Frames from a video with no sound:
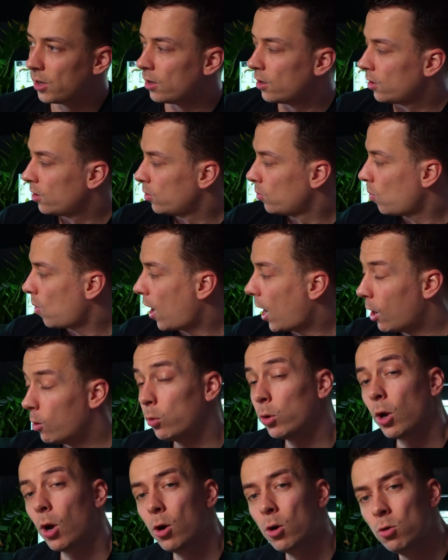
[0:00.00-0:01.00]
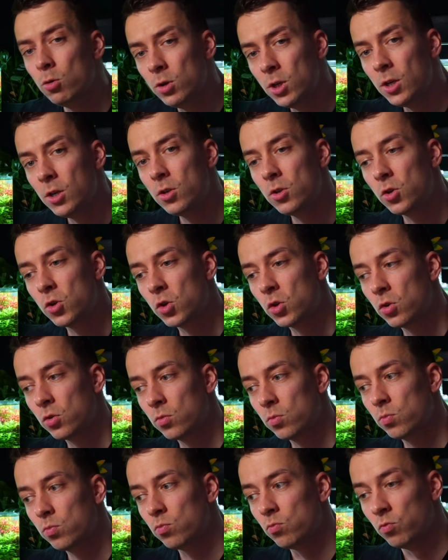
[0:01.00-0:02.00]
I would only
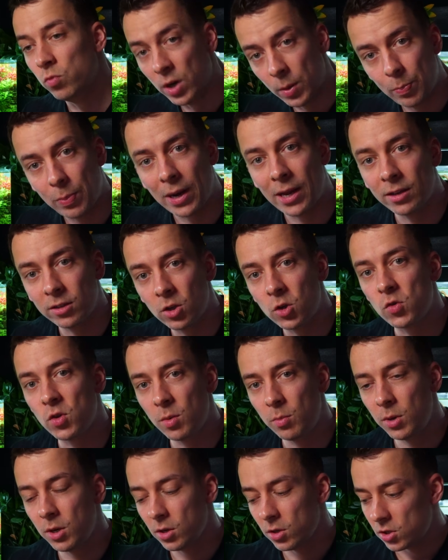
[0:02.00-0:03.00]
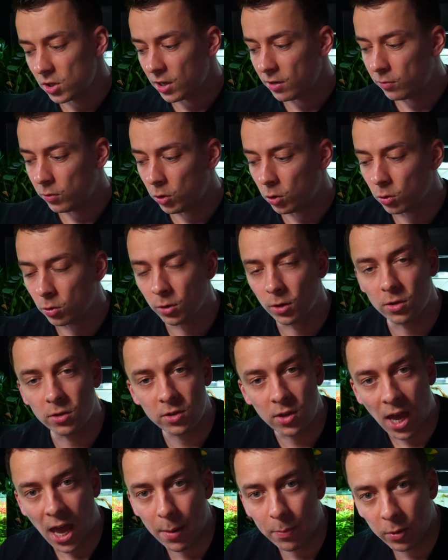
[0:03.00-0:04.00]
replant the trimmings if you're
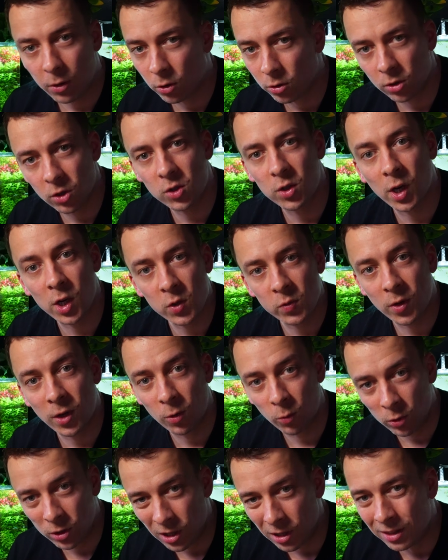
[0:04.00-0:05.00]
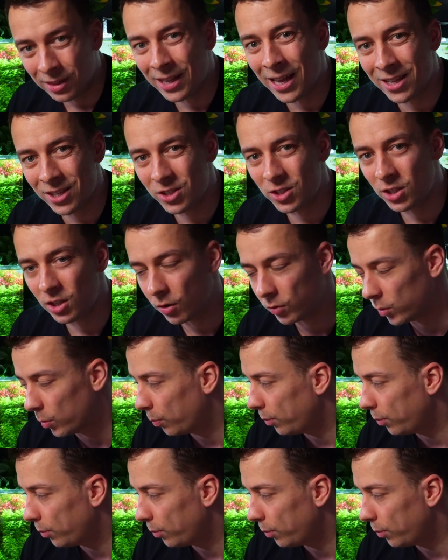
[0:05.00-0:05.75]
not happy or not satisfied with the density of the